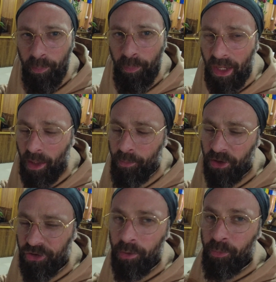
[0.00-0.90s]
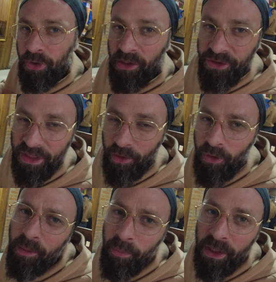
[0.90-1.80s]
Uh, I'm not sure I'm pronouncing that
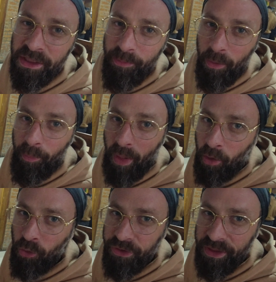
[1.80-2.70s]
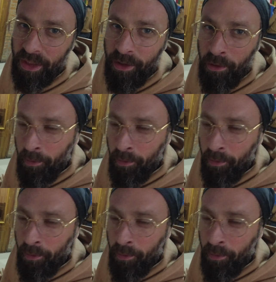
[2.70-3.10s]
right, but it's spelled pao tse.